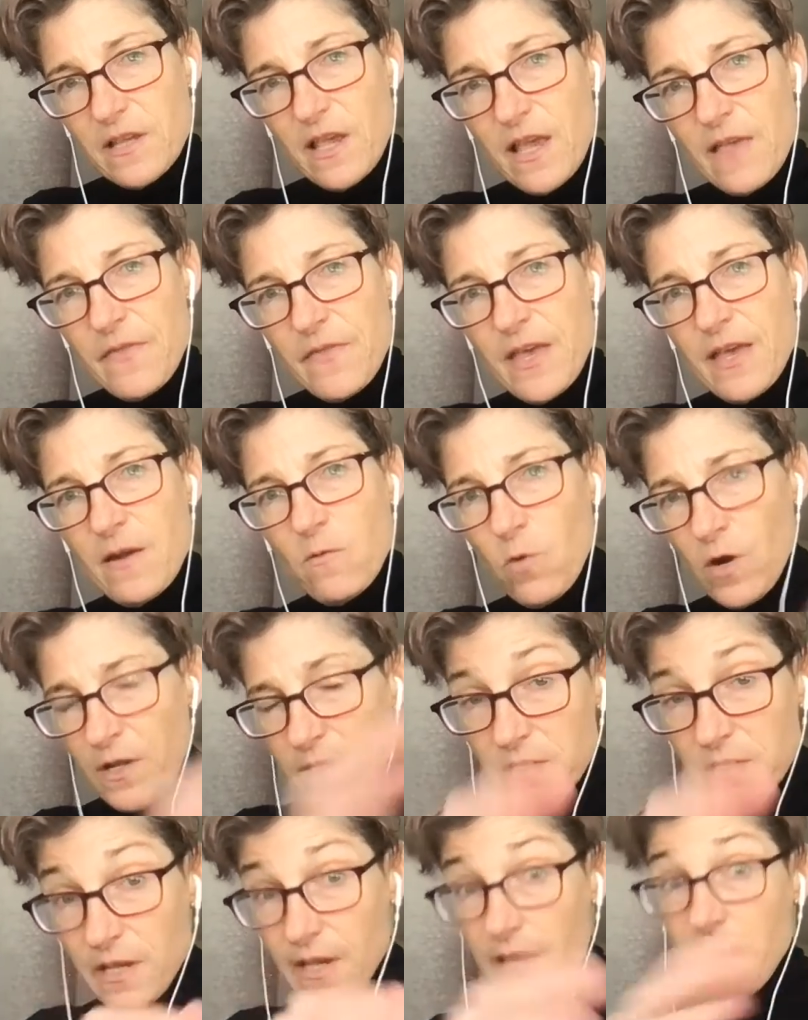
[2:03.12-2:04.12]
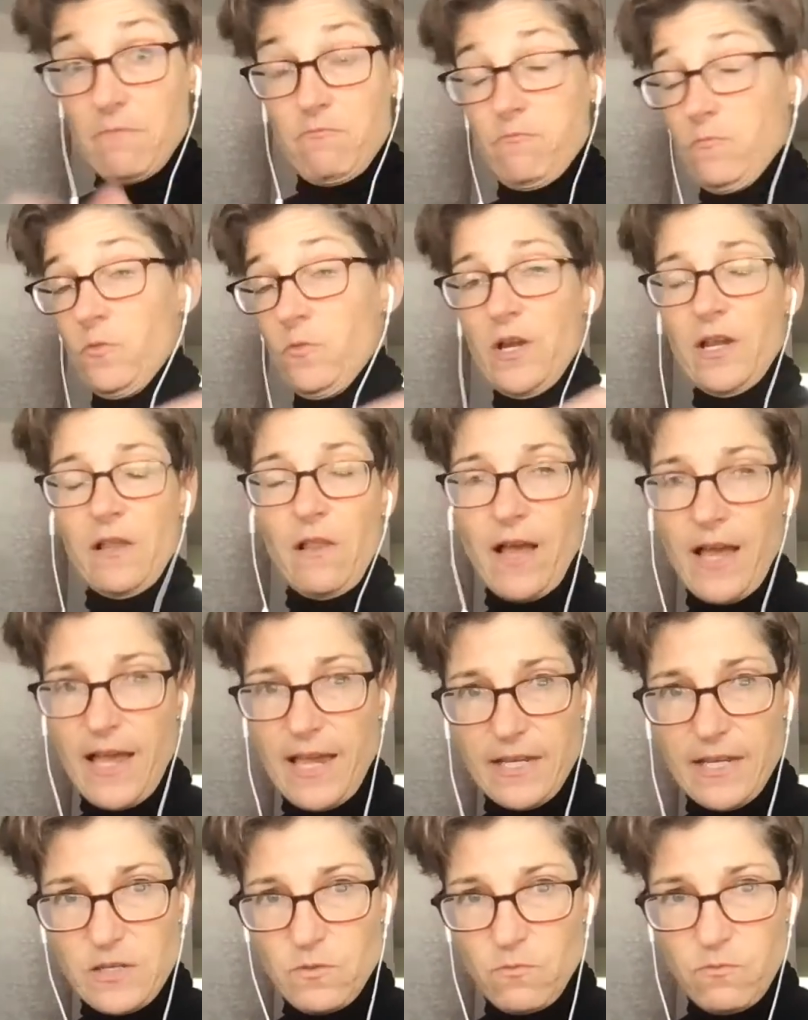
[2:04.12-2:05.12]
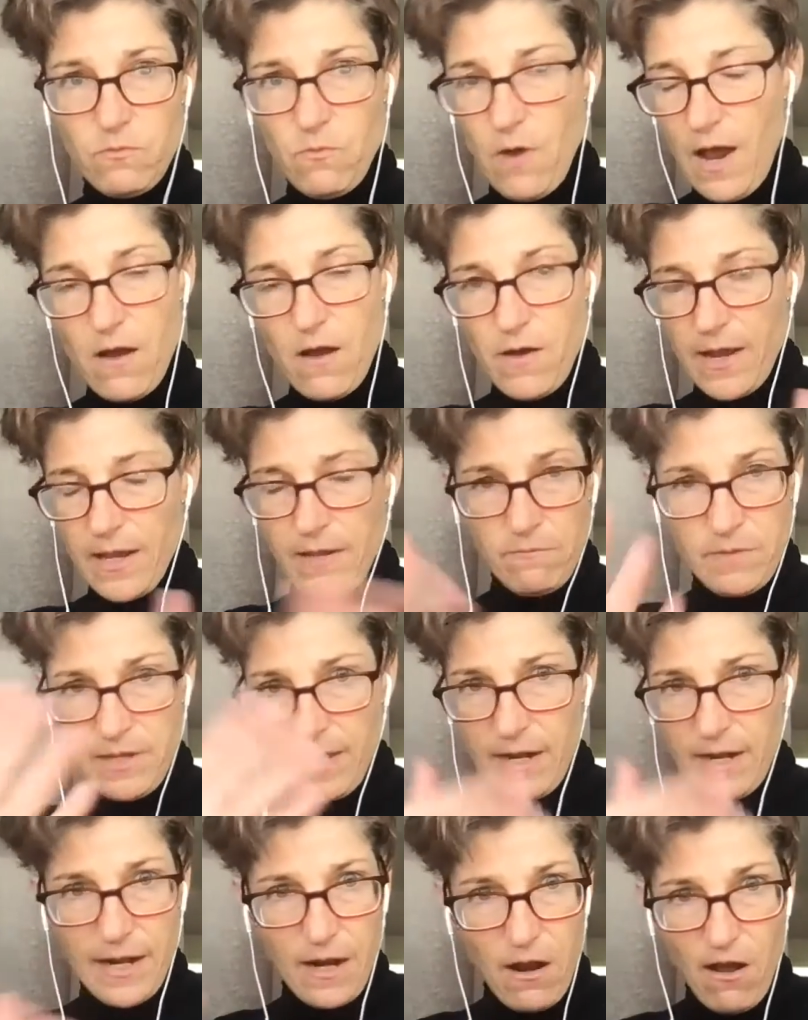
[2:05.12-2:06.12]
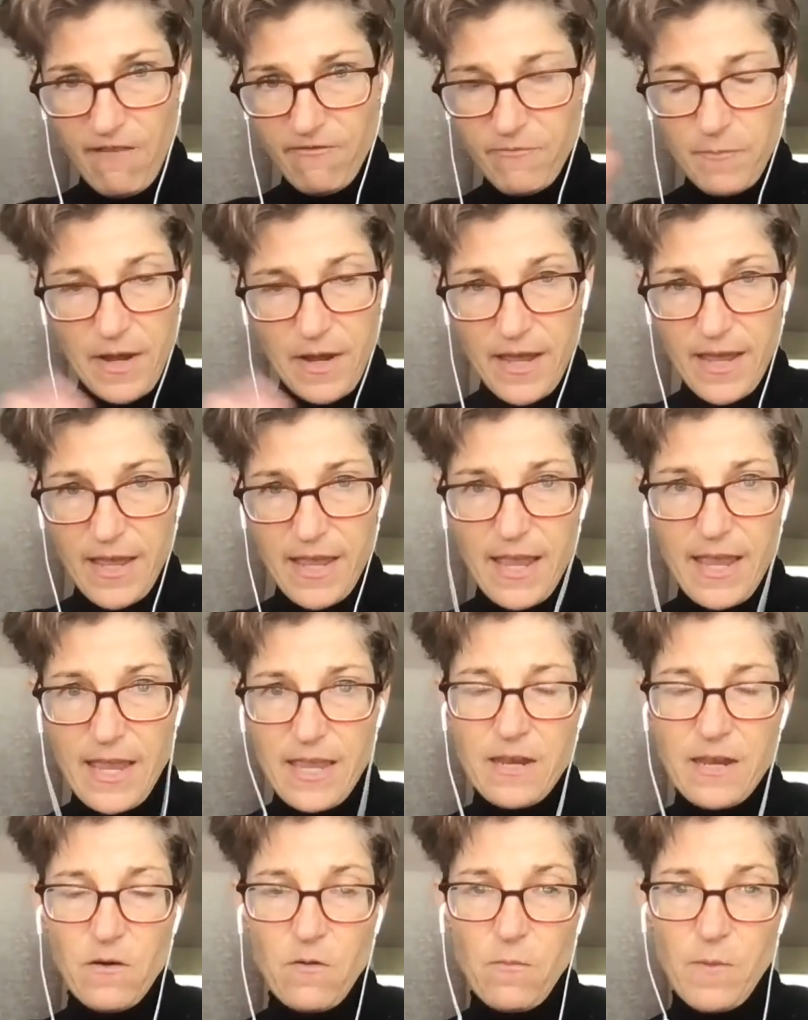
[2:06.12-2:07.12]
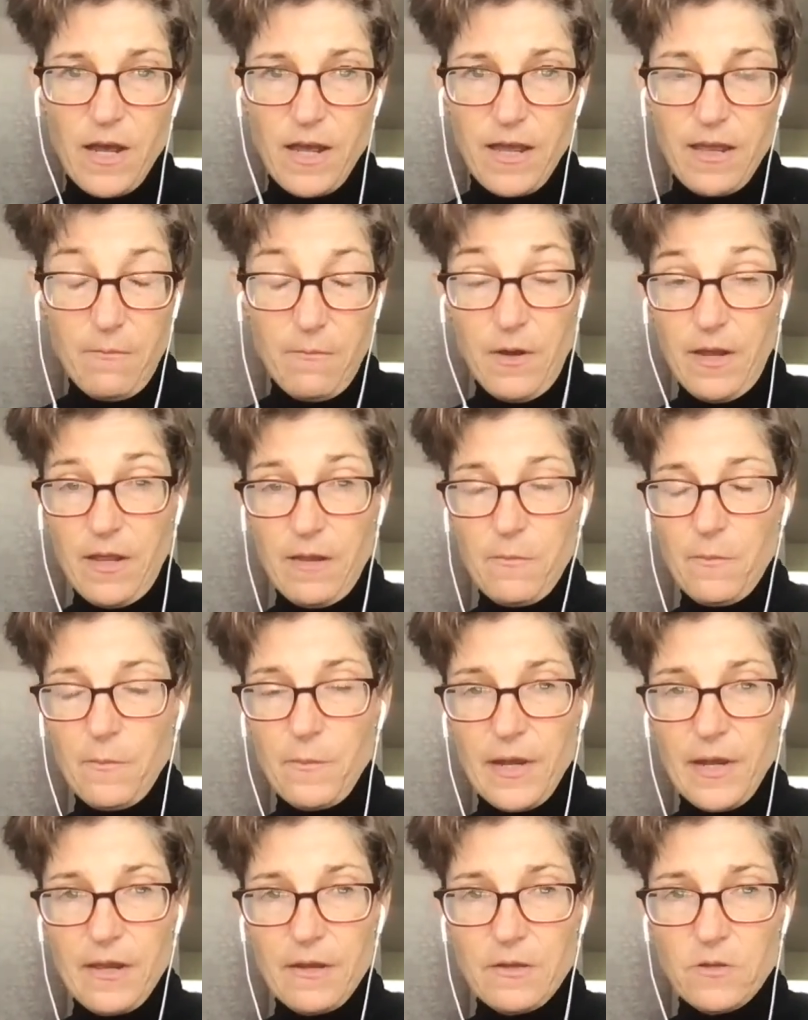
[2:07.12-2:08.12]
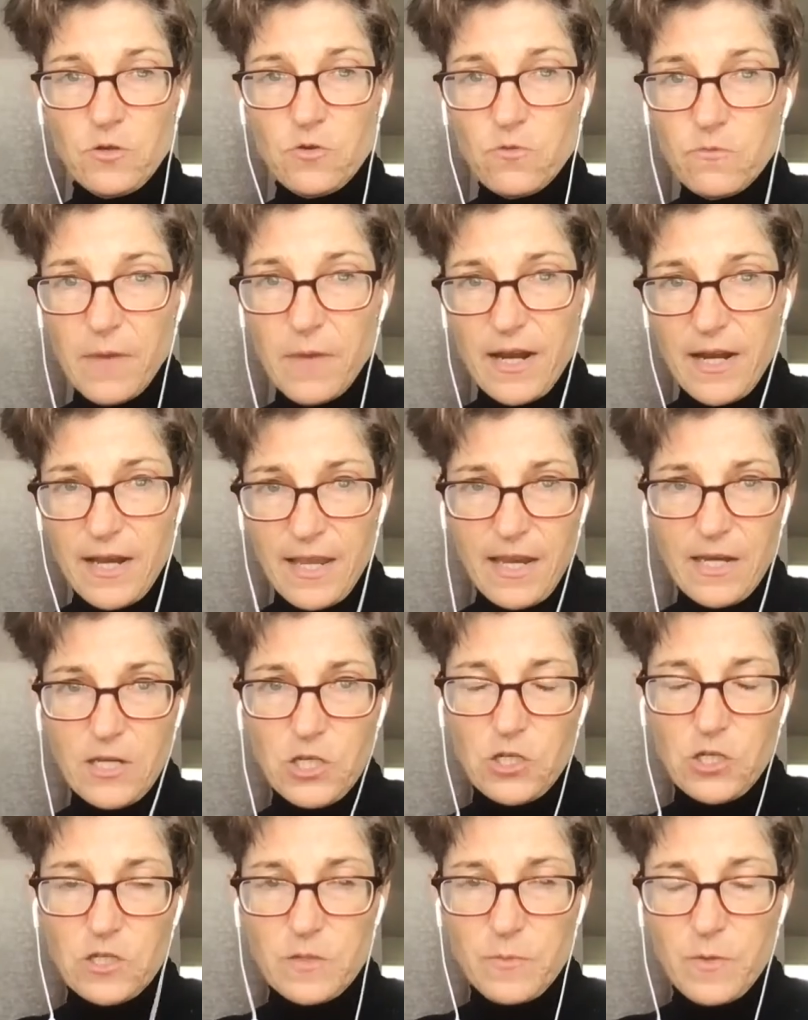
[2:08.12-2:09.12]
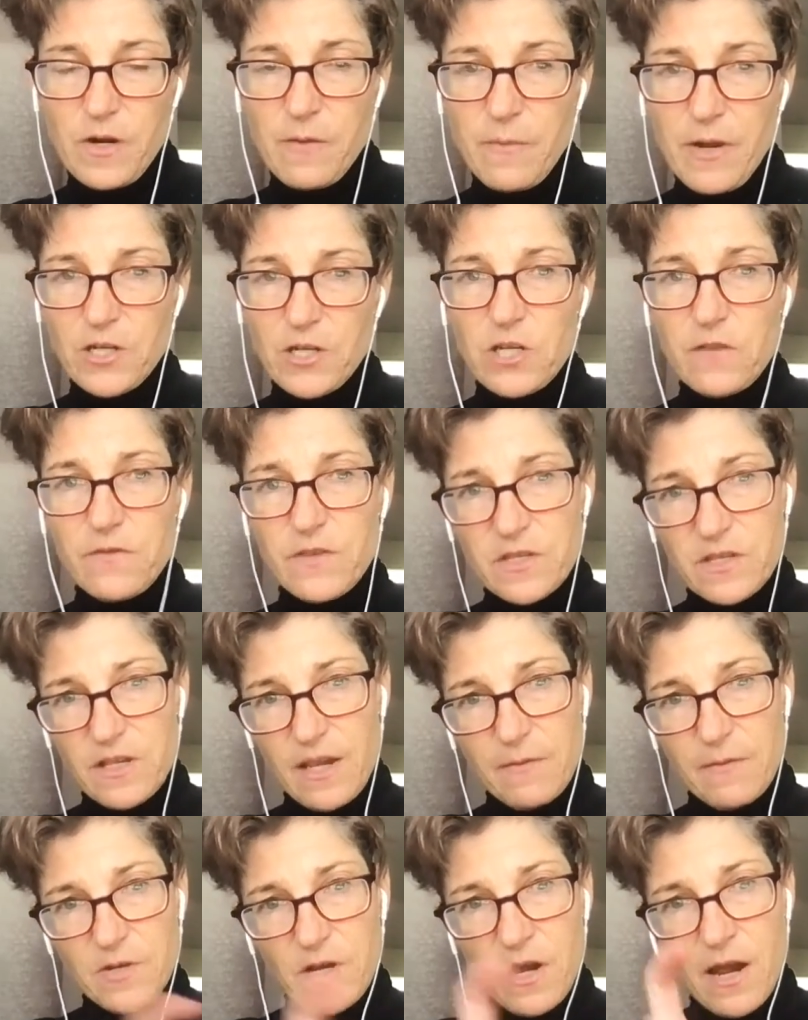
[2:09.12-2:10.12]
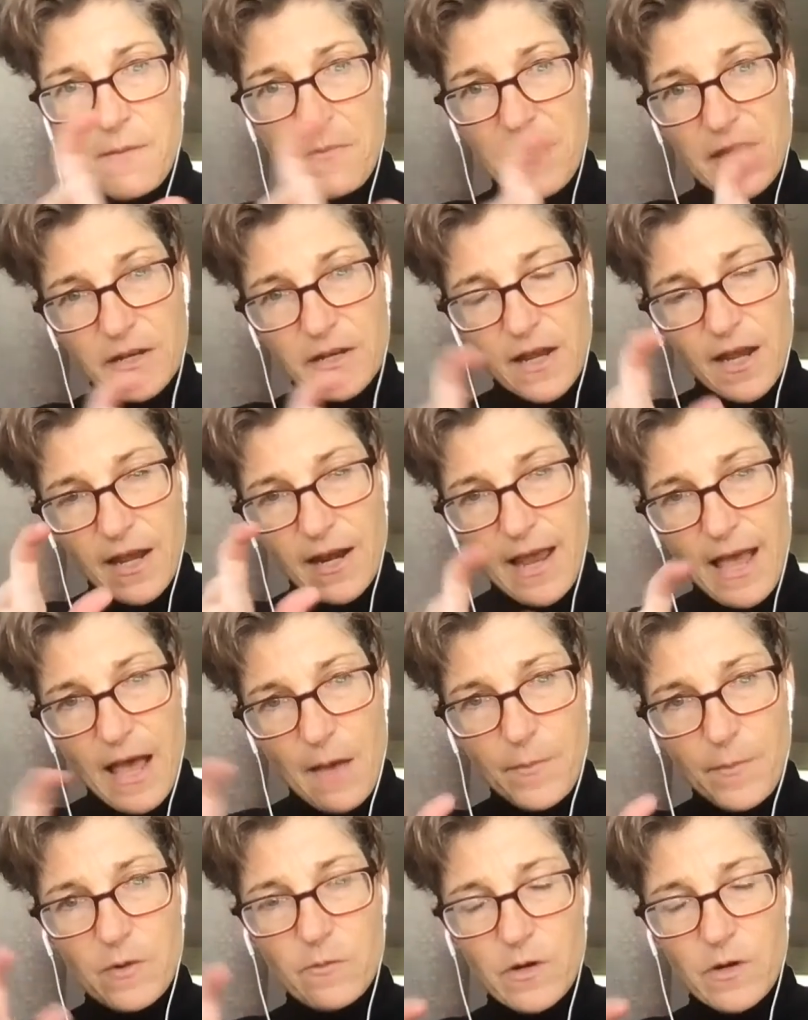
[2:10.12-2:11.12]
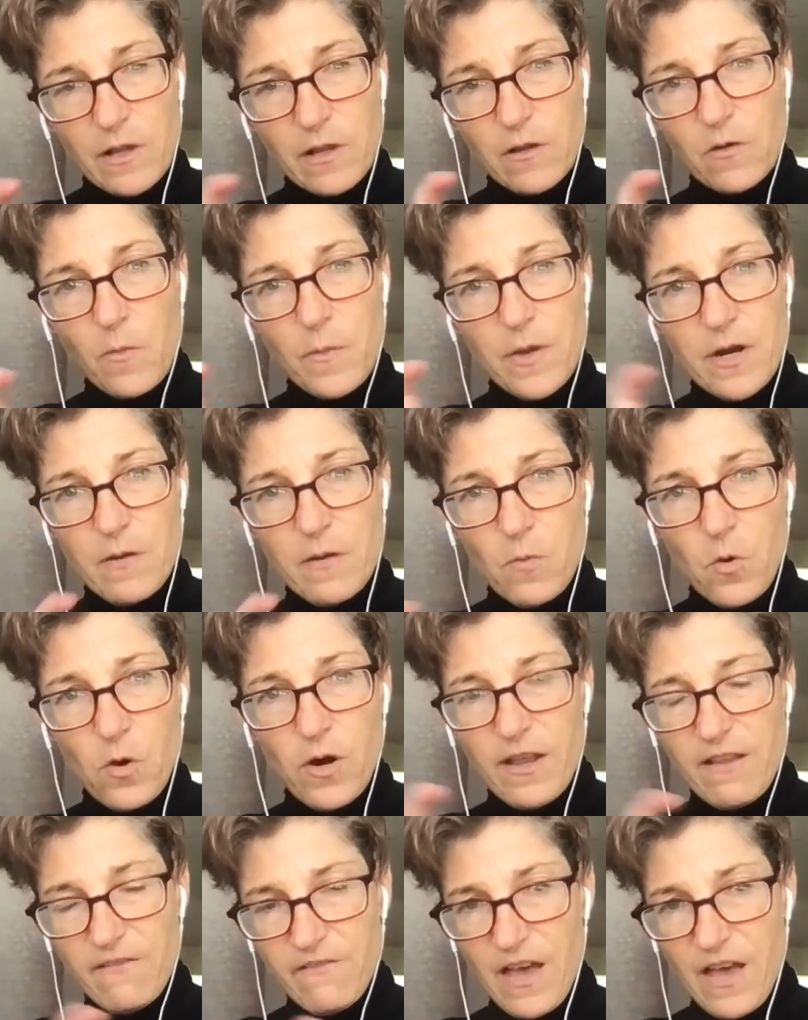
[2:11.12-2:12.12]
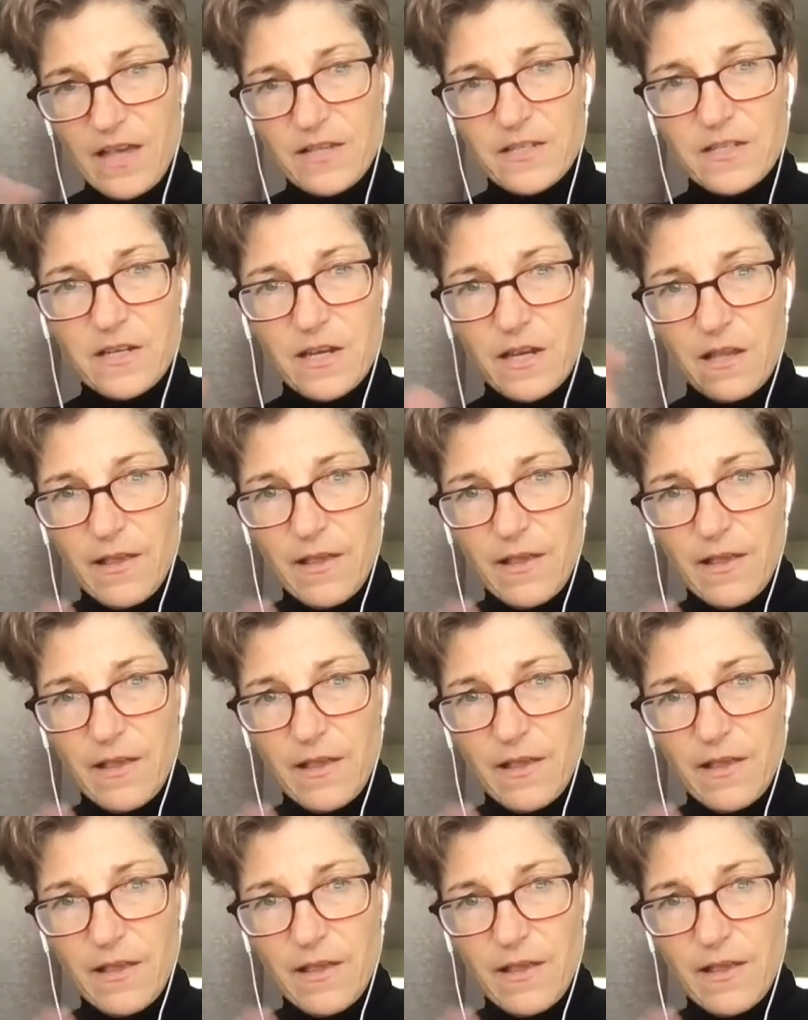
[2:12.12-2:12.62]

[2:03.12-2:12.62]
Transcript: And then once I realized, wow, I getting off my, my 2 medications pretty much at the same time, that kind of happened with a little bit of morning fasting.